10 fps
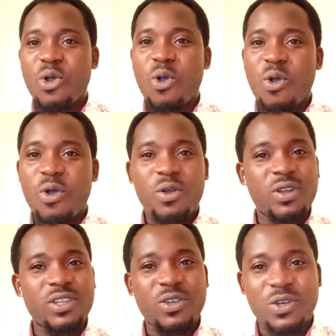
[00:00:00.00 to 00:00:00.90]
or
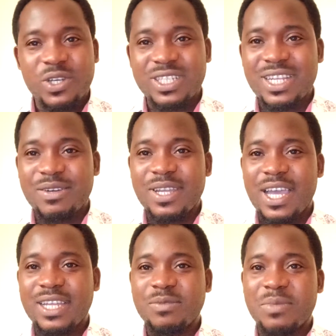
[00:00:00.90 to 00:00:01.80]
your ordinary
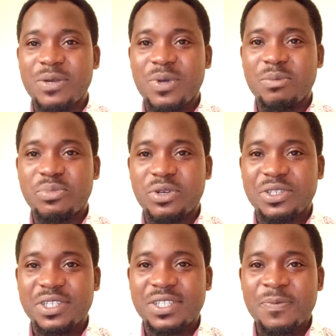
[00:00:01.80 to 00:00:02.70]
hand manual
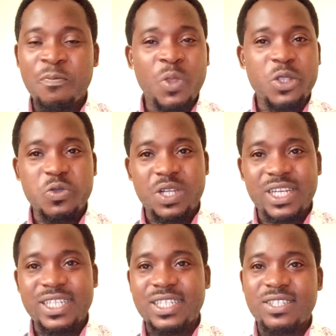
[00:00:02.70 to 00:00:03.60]
brushes to
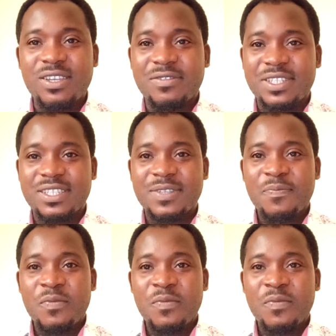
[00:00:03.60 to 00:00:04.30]
clean the surface.